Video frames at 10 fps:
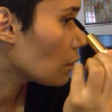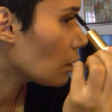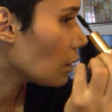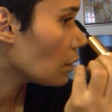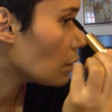
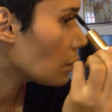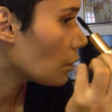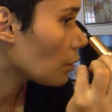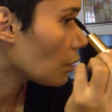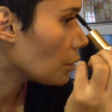And it's so
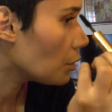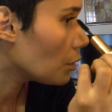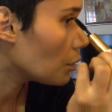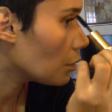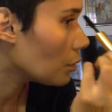good
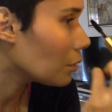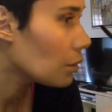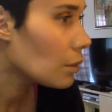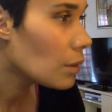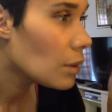to
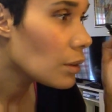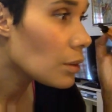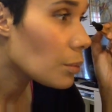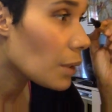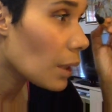
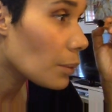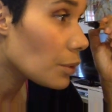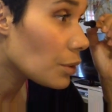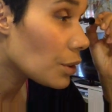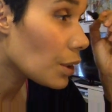be able
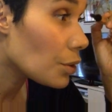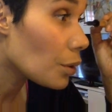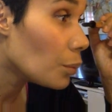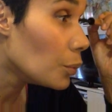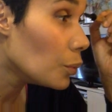to change your
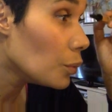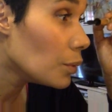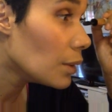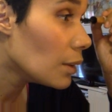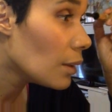mood